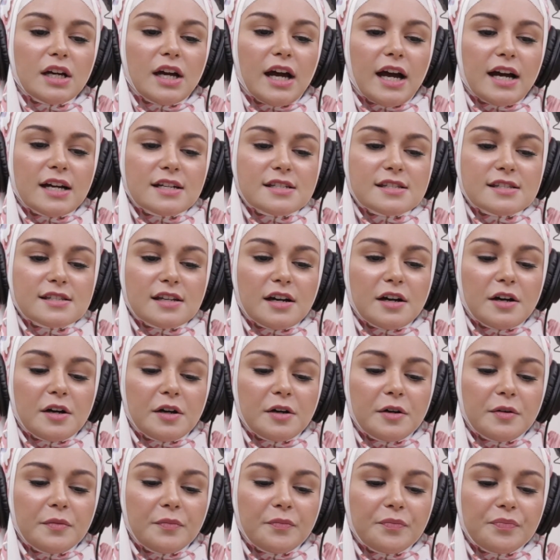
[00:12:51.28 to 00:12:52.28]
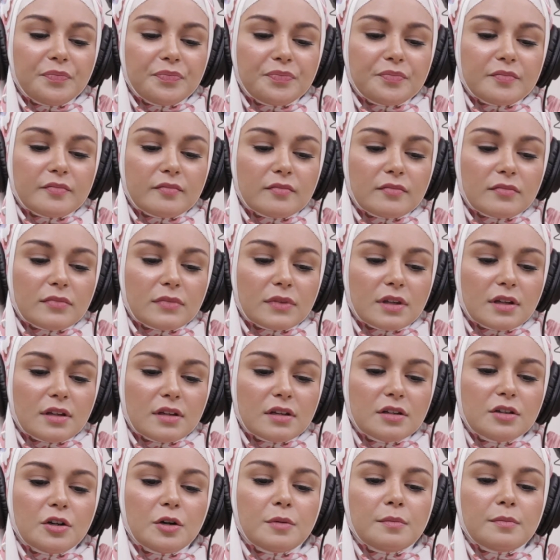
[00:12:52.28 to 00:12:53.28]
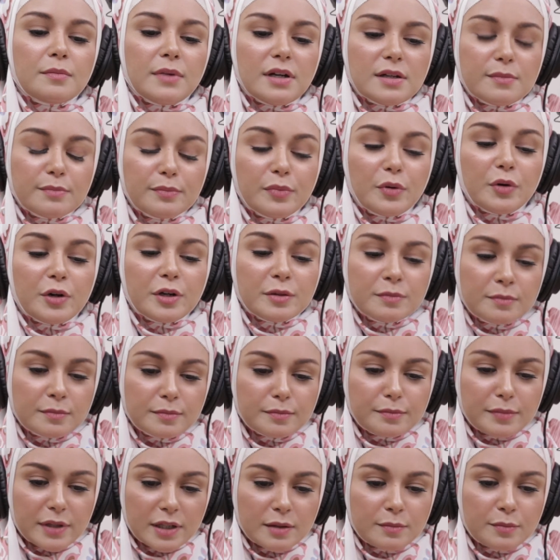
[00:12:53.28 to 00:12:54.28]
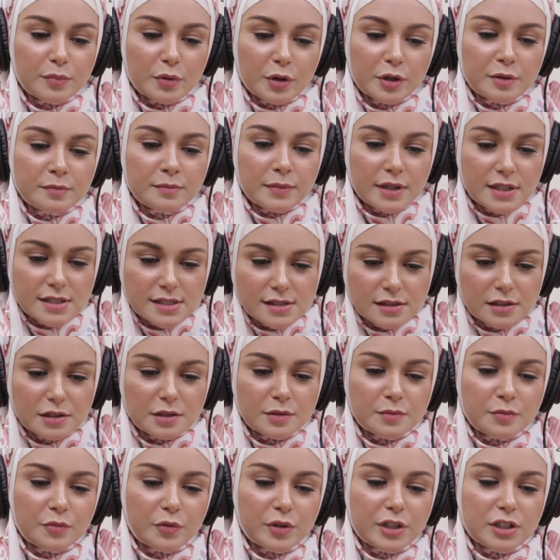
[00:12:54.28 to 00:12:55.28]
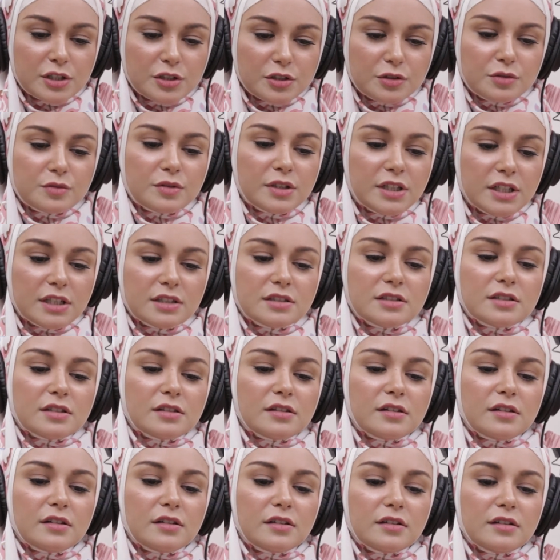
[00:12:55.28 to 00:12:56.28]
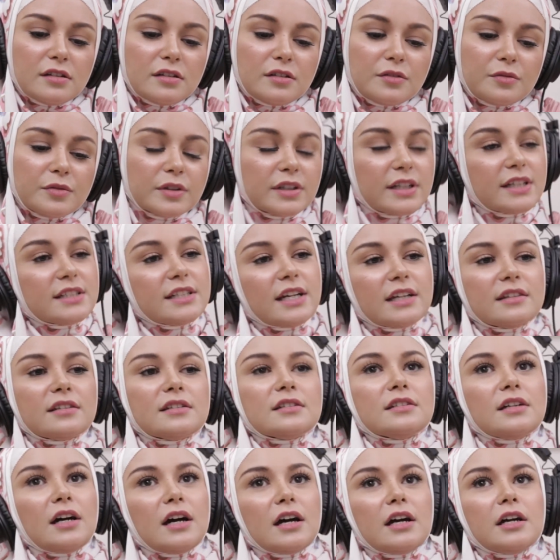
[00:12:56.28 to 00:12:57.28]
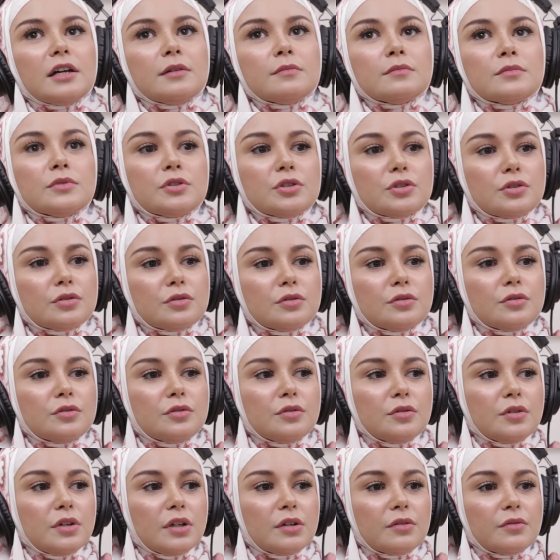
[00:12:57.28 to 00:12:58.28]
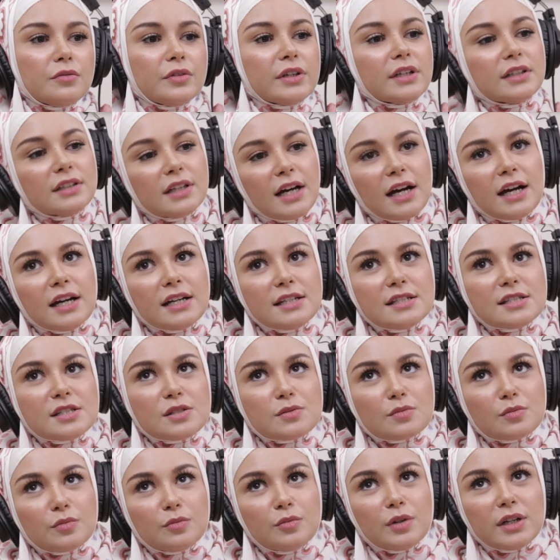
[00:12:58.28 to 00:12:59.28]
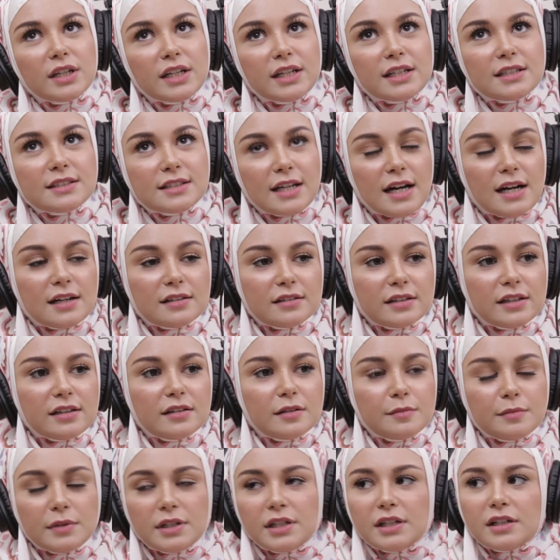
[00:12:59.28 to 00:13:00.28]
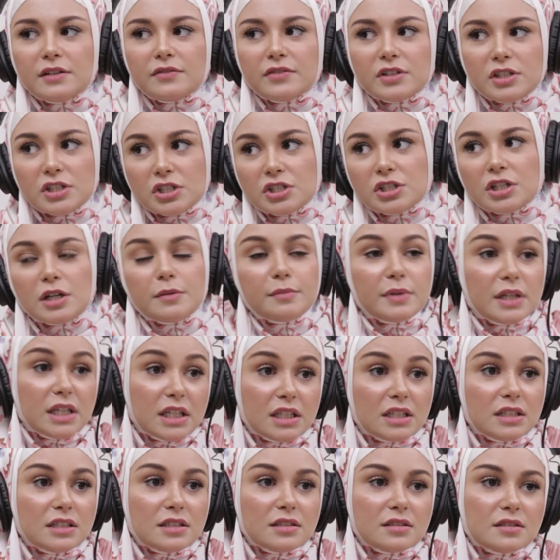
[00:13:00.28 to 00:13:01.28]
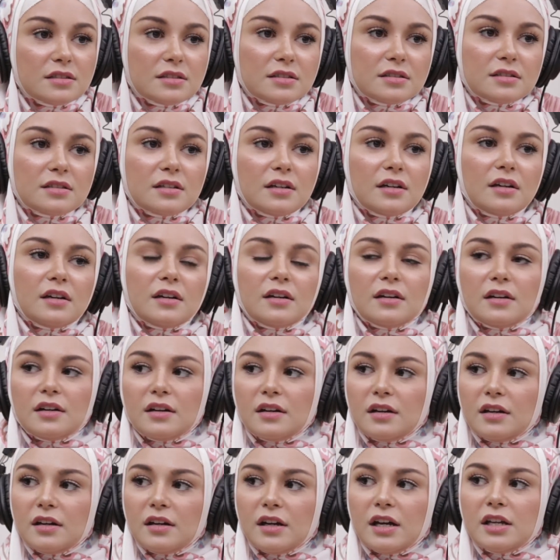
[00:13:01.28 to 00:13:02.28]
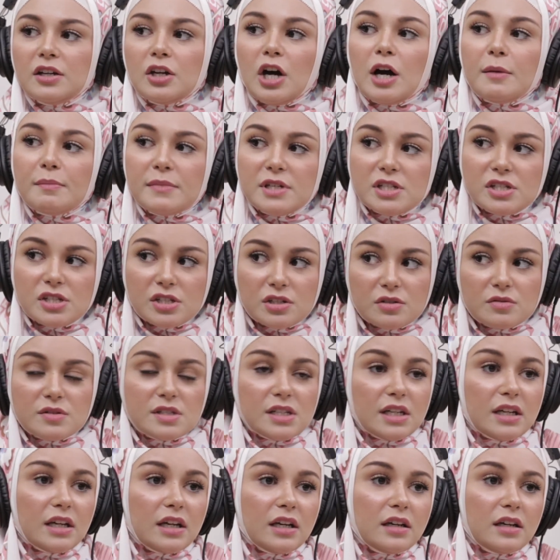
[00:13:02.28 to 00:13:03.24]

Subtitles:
as being born Muslim, we do need to really take the time to realize what exactly the meaning of hijab is and not misusing